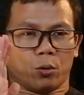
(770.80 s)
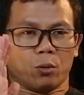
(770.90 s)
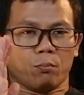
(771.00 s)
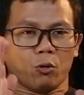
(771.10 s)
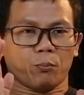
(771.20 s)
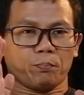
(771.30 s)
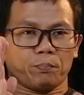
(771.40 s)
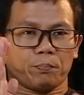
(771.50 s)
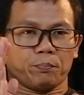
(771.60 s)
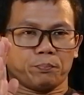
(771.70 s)
The more
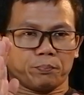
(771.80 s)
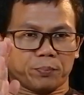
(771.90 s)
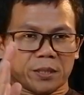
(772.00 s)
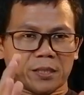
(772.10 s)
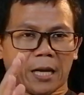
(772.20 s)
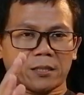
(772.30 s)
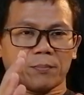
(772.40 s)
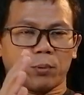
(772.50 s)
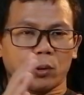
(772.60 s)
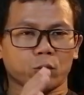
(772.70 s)
precise
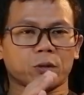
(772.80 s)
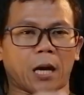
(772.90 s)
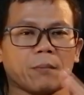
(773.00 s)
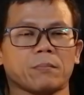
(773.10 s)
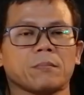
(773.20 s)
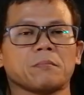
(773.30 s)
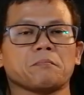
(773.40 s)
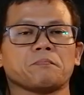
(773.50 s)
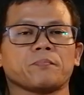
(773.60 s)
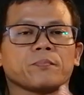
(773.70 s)
the prototype,
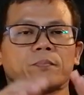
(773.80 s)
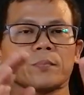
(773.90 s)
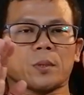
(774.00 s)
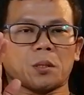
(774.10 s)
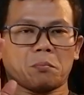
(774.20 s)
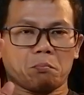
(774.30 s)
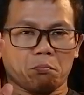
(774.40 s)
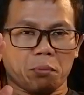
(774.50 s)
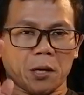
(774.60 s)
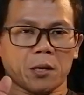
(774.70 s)

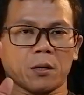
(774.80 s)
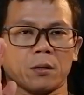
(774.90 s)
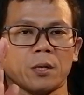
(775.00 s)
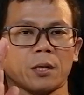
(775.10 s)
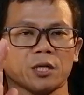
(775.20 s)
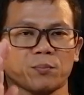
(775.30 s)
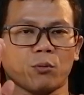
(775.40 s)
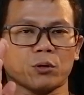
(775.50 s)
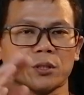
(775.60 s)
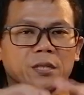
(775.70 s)
better the
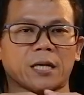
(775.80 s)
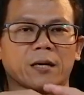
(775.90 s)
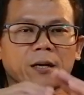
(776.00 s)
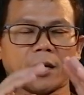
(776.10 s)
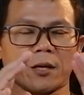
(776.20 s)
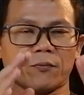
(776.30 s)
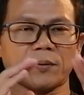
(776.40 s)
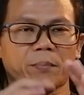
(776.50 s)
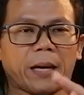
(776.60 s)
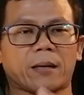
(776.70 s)
response and
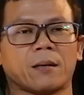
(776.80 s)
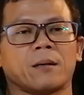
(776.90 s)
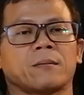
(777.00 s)
feedback.